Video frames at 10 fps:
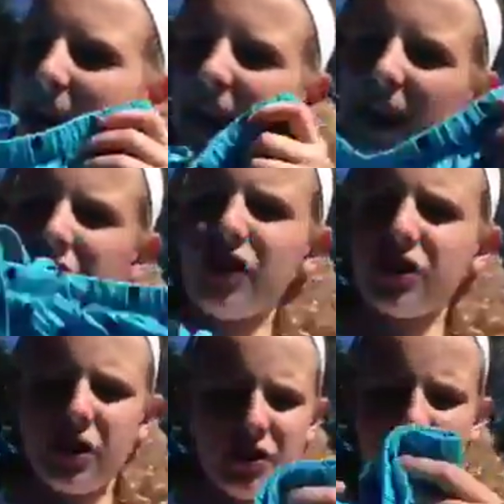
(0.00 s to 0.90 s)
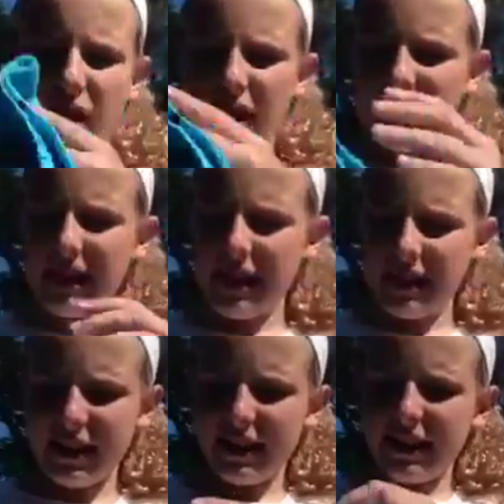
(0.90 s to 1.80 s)
but uh, they're so soft. It's like
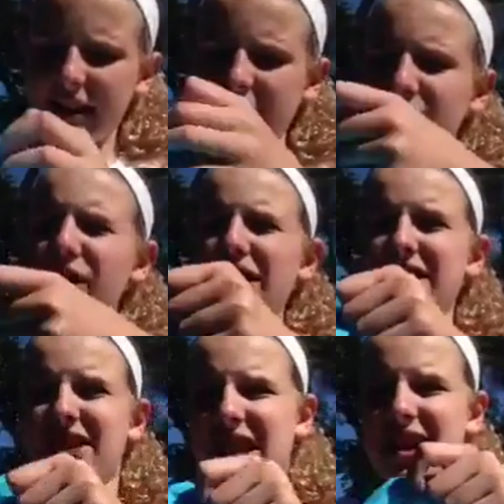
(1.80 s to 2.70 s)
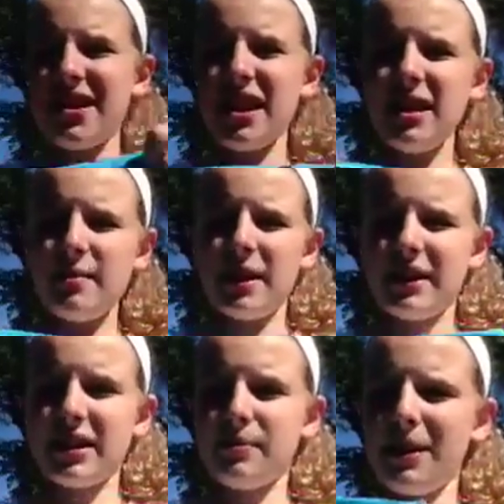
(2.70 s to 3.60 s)
it's like really thin
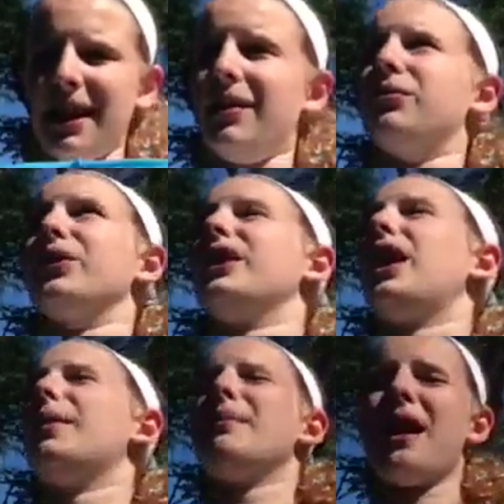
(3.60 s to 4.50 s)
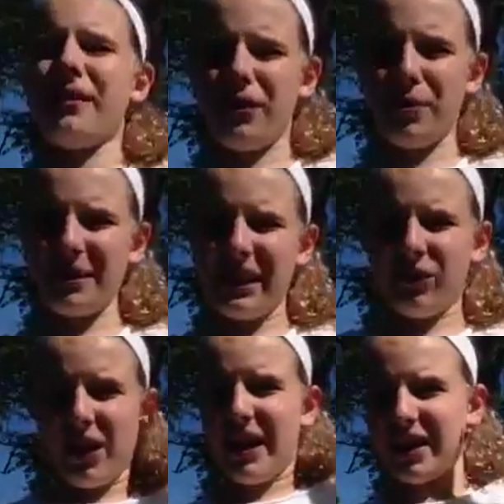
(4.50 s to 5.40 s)
because it's been getting really hot. My room is
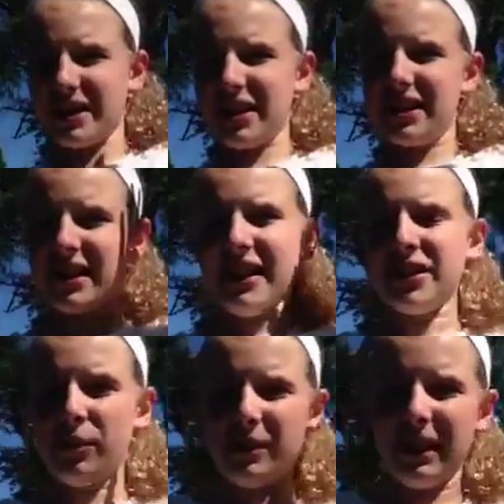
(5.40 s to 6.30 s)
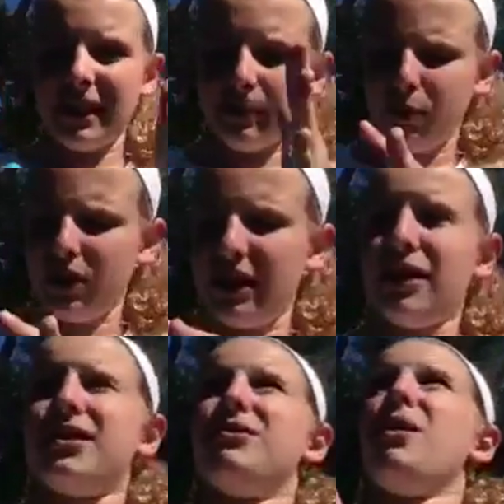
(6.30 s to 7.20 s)
like right next to the sun, so it like burns
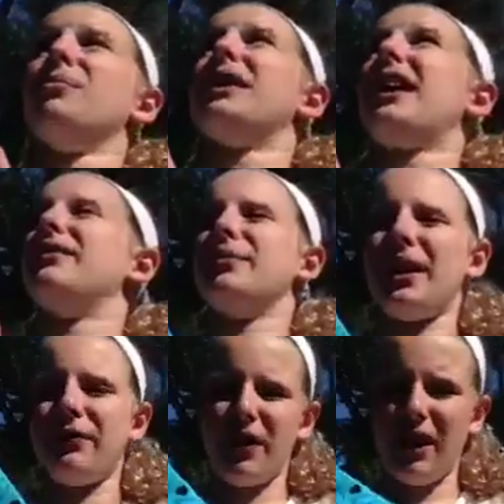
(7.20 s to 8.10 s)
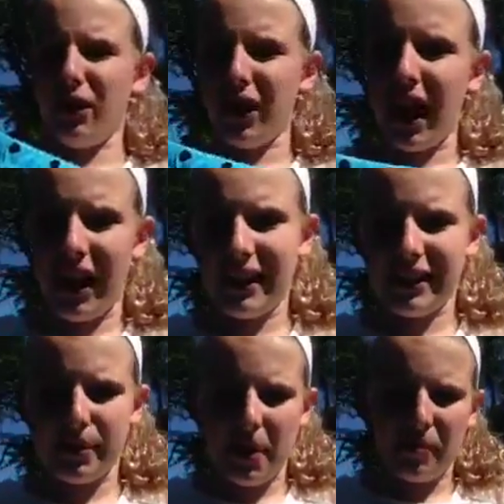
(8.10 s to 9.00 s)
out. So I'm like having my fan on the
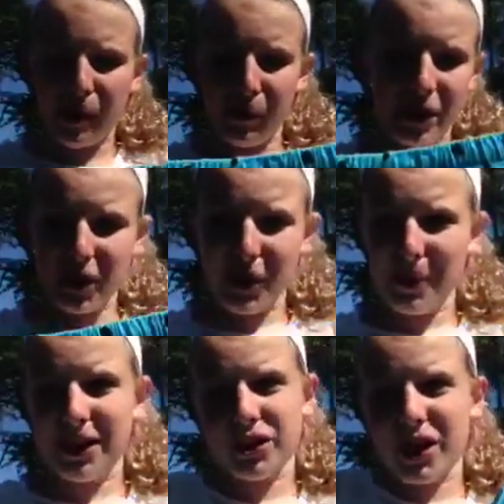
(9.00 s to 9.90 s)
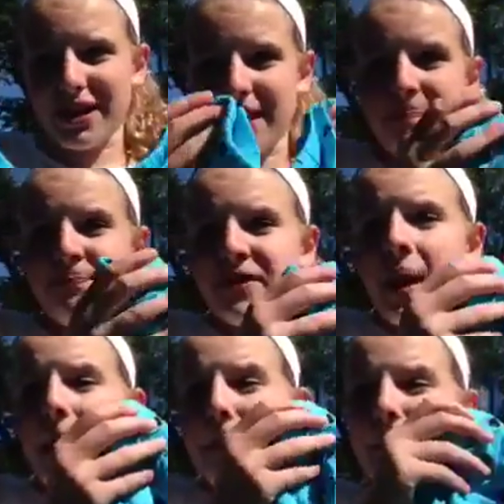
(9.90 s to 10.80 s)
highest. I'm having my window open. It's crazy.
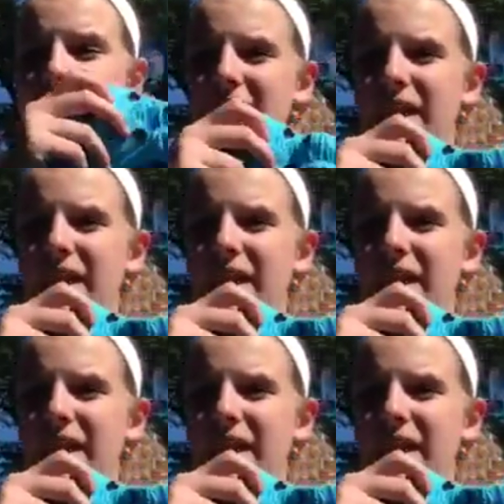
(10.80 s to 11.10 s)
But you